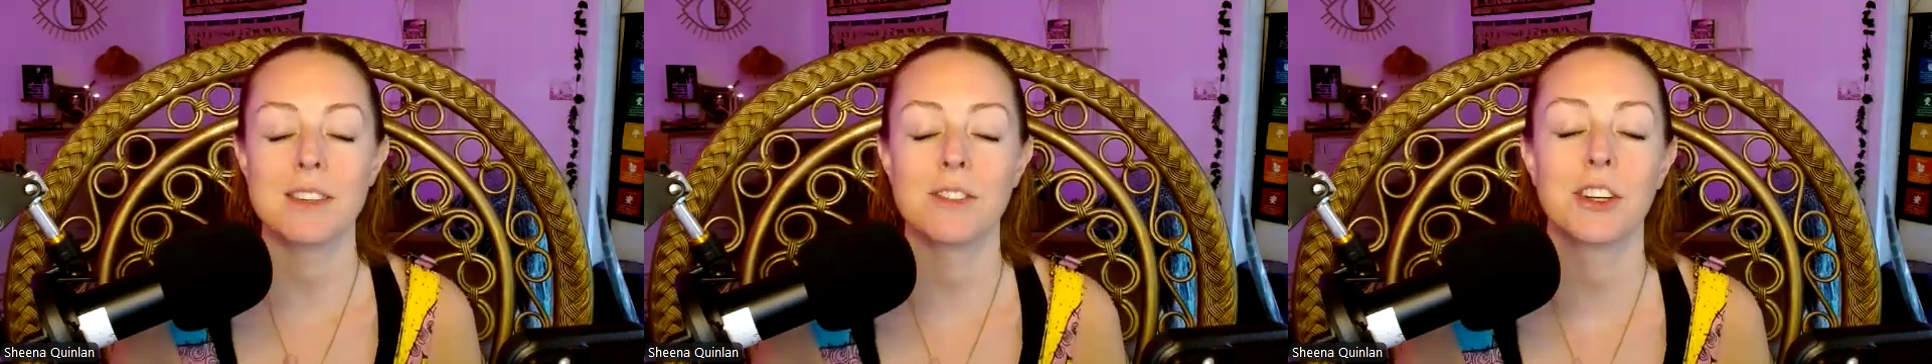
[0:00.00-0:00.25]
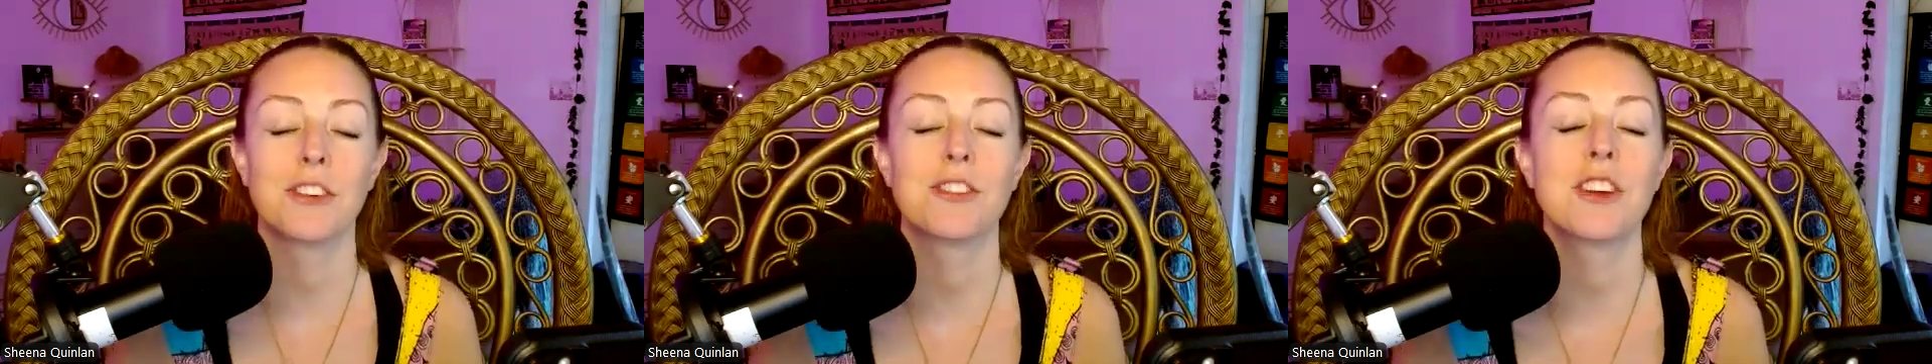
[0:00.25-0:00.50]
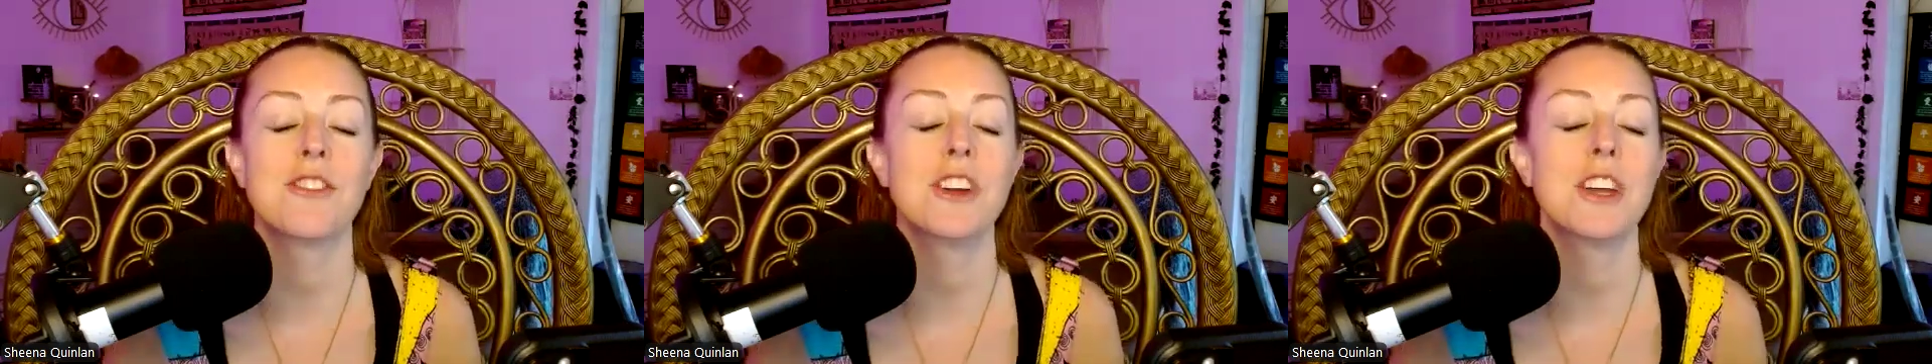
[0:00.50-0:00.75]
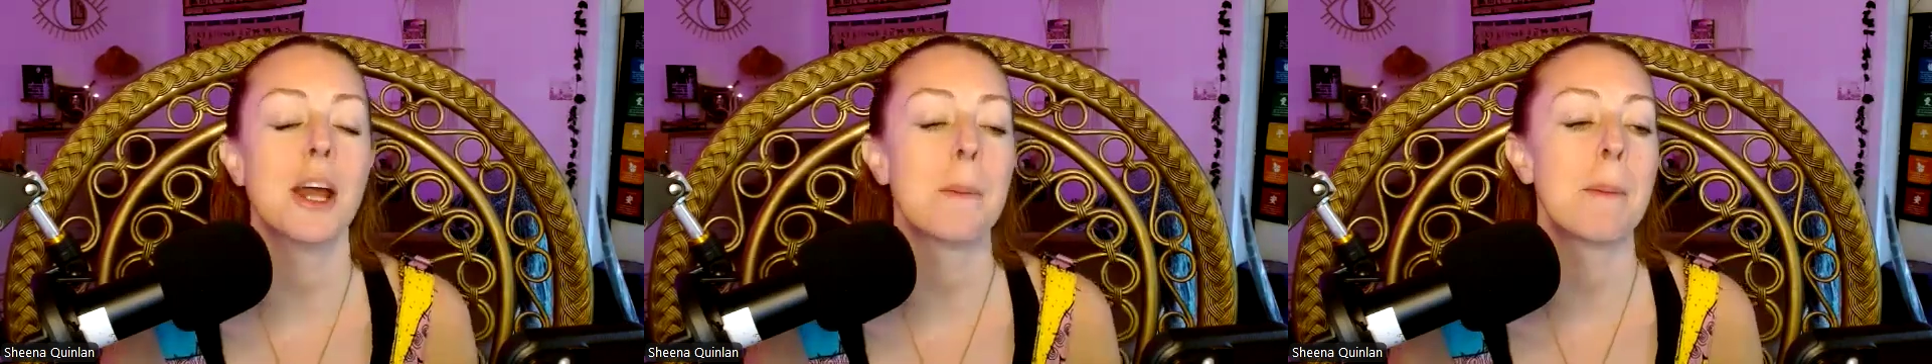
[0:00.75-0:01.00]
of your
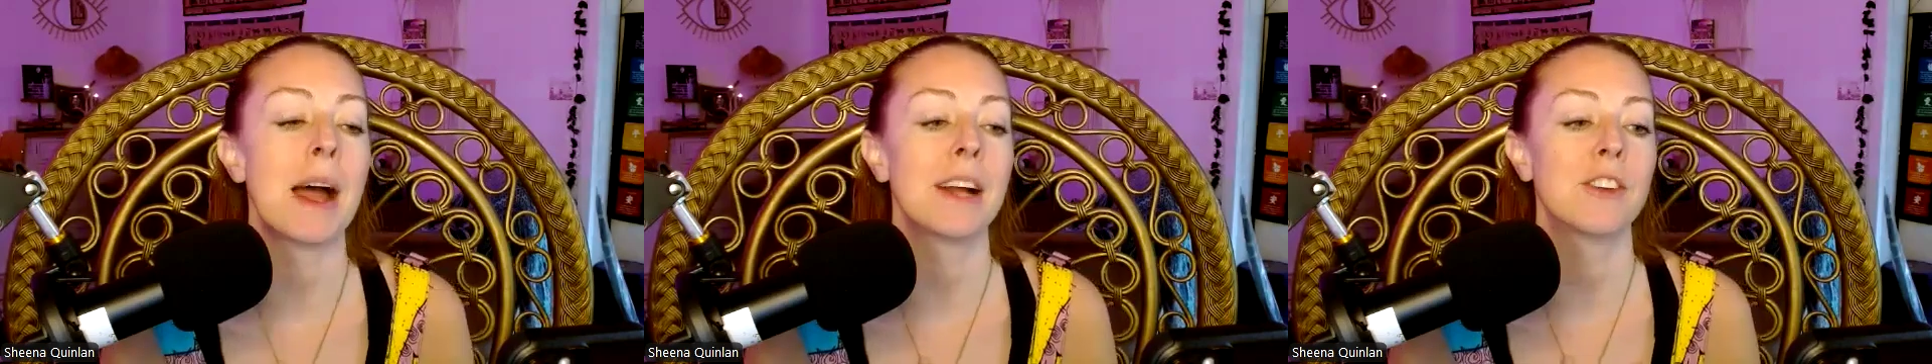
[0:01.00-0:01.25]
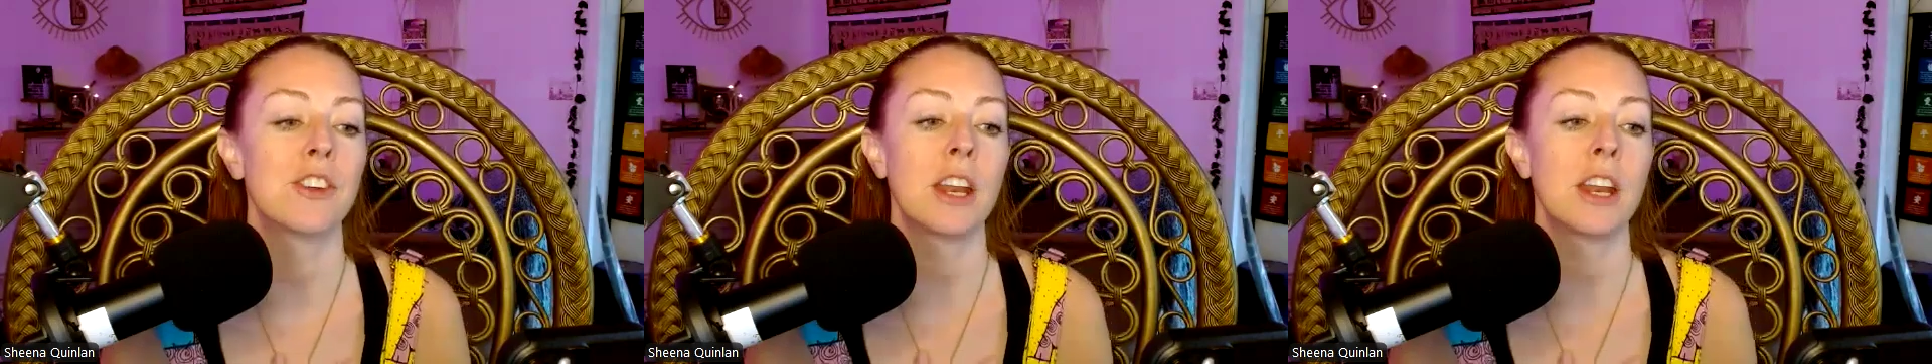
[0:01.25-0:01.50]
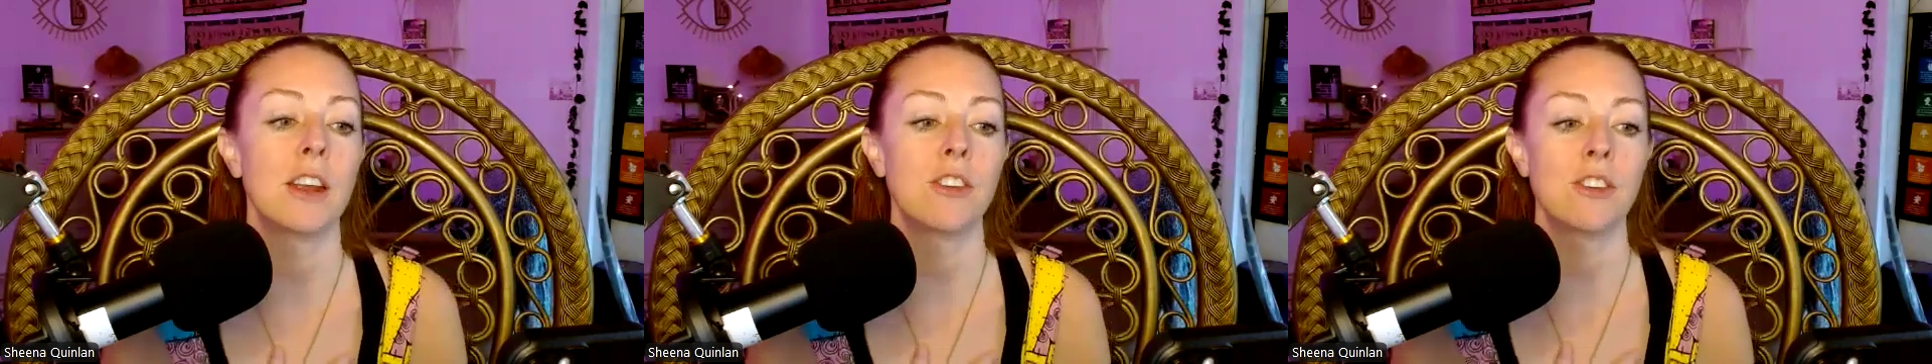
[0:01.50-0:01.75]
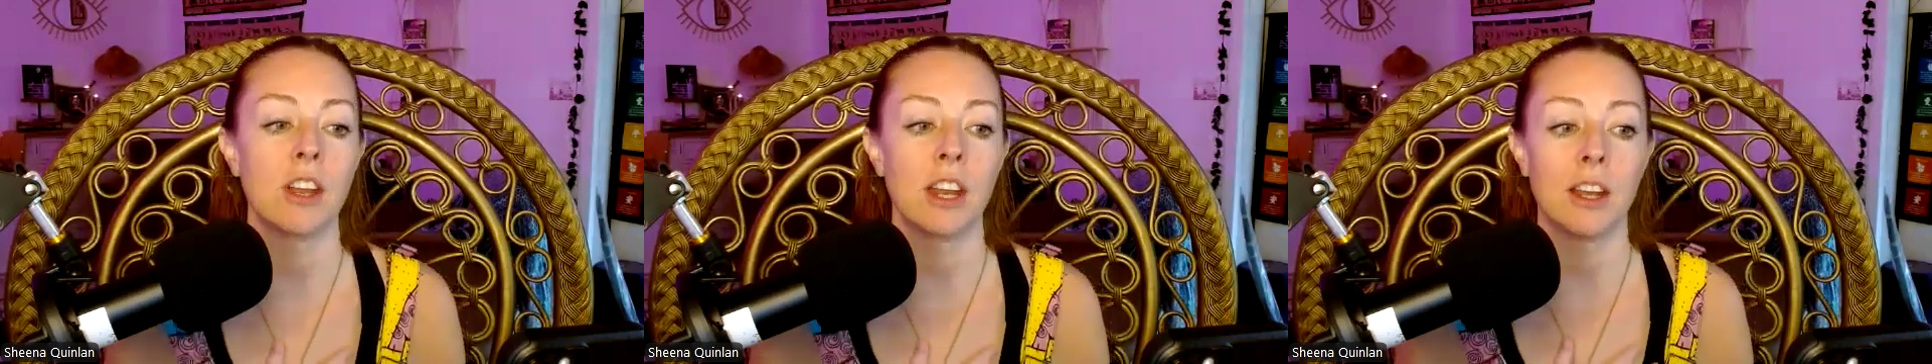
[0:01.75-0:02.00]
vivid
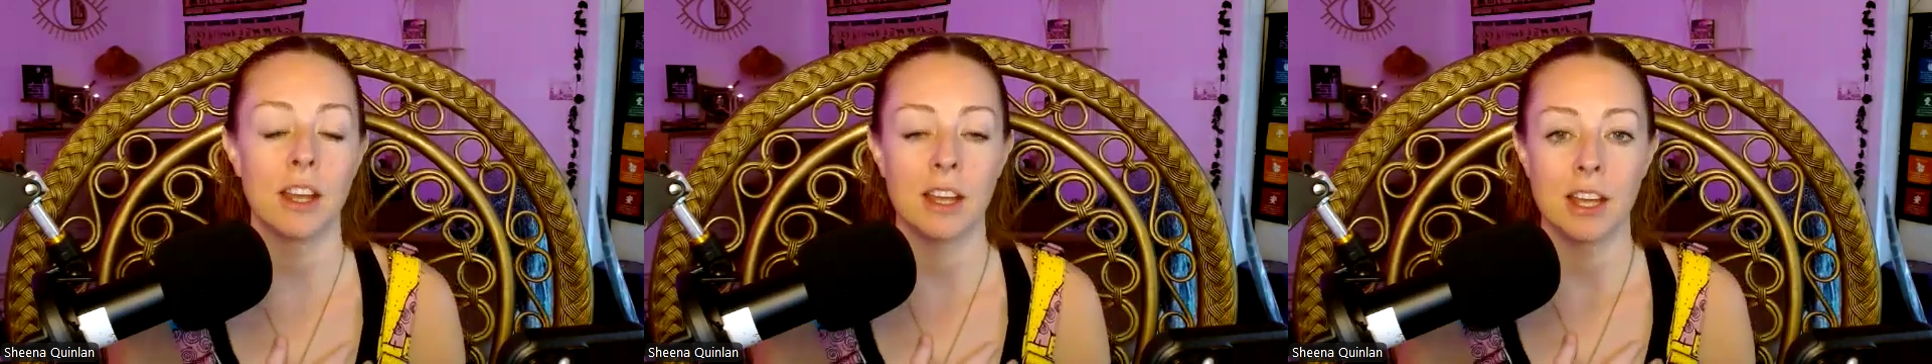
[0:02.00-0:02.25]
imagination,